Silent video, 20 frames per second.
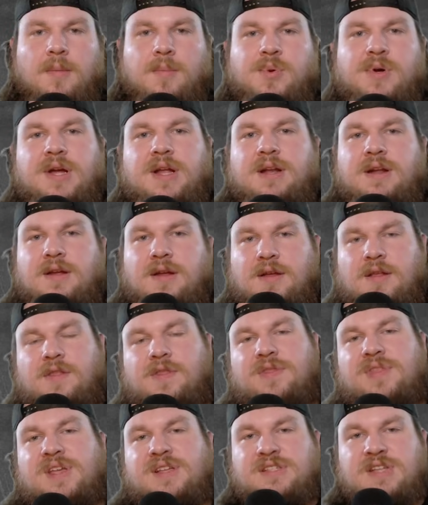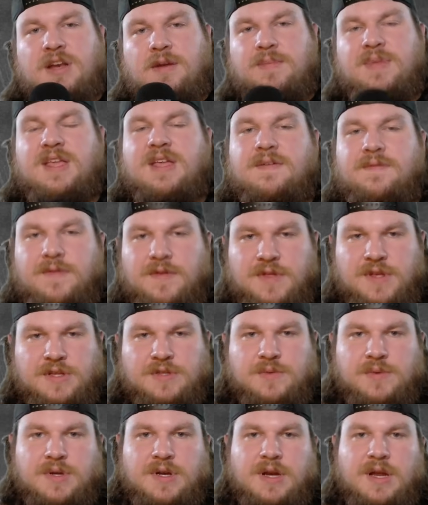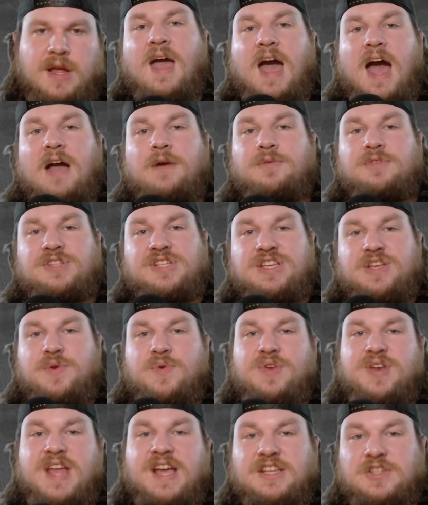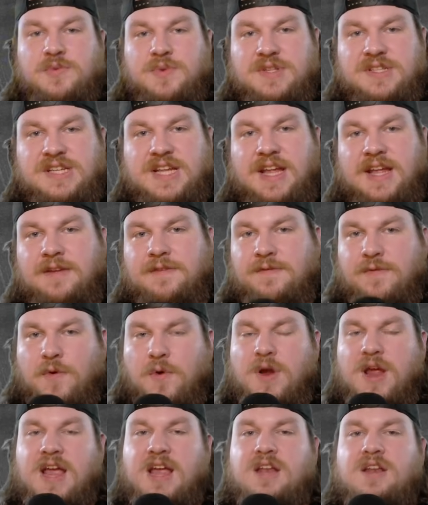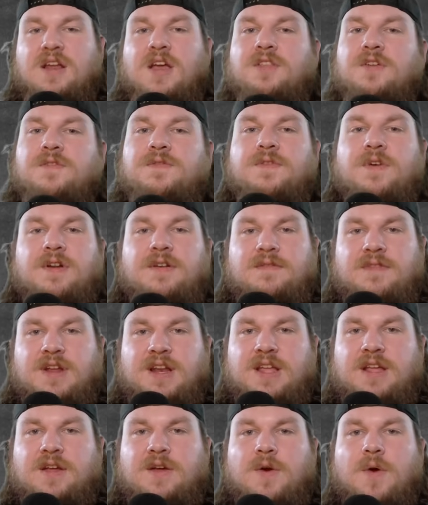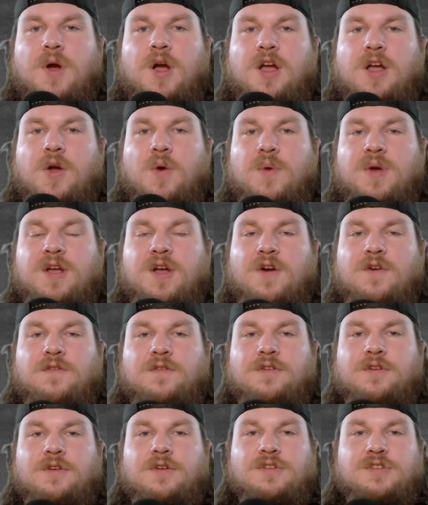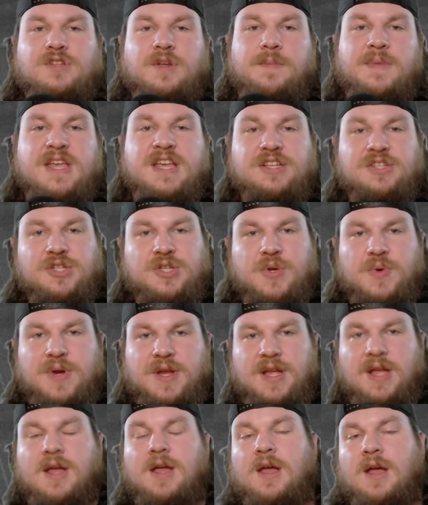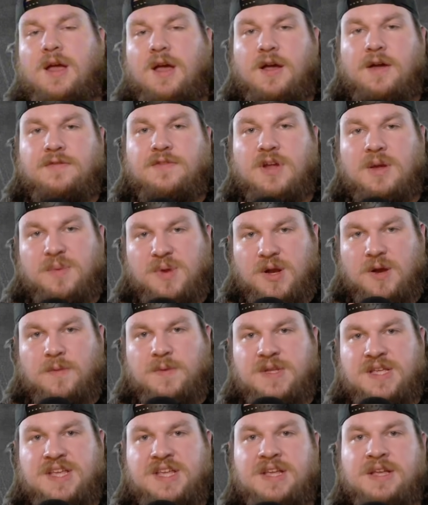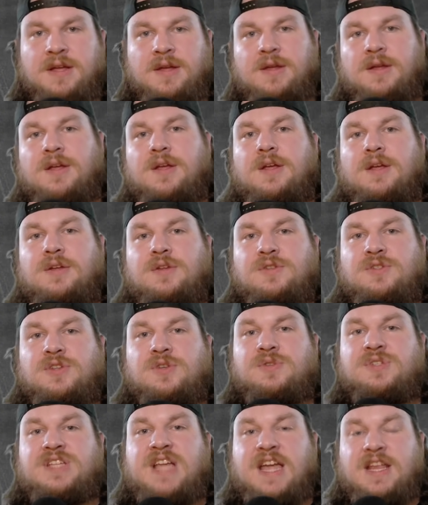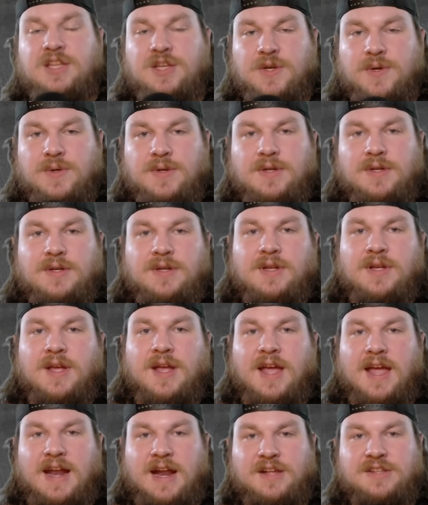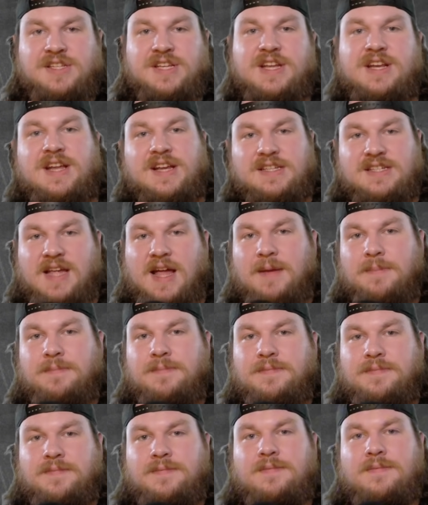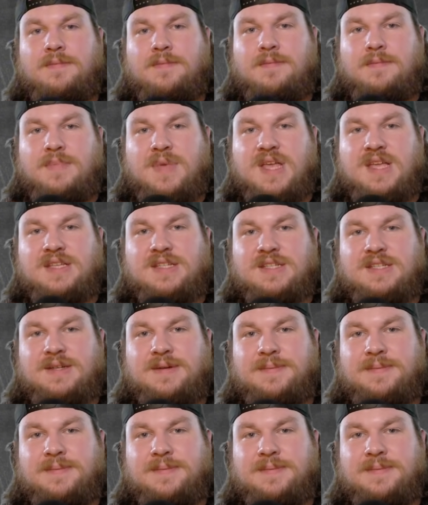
But that's going to be it for this one. I will see you next Wednesday for another fun video going over some history of WWE. So stay tuned, and I'll see you next time. Peace.